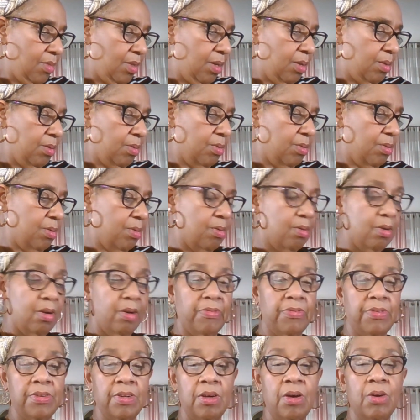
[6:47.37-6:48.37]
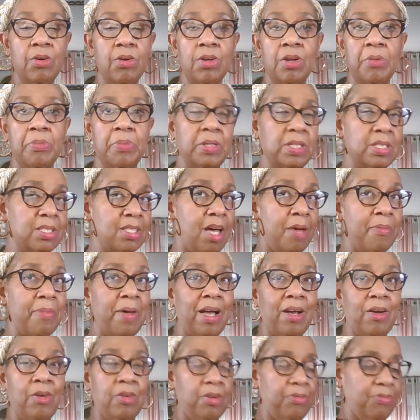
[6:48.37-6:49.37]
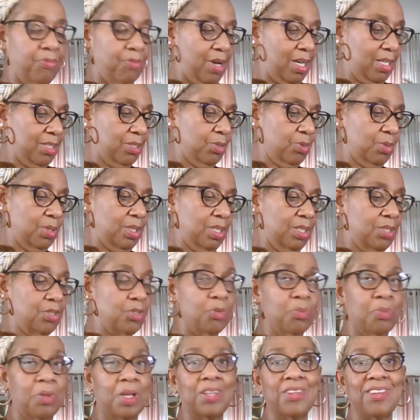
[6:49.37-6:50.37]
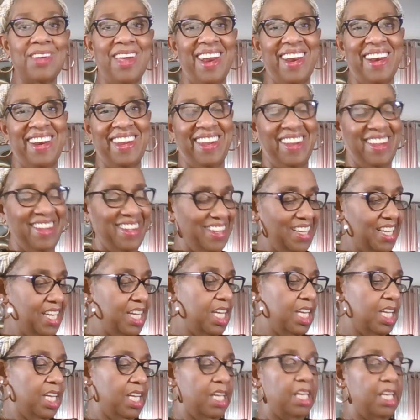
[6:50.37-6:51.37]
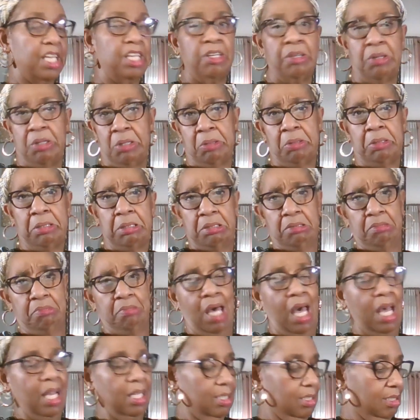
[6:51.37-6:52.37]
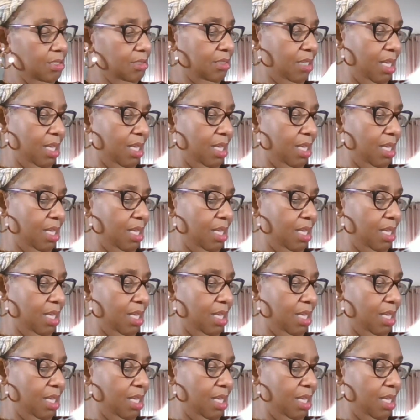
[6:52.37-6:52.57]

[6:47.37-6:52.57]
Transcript: Girl, I'm finna hold on, put the top back on it before I squeeze too much out here. You're doing too much.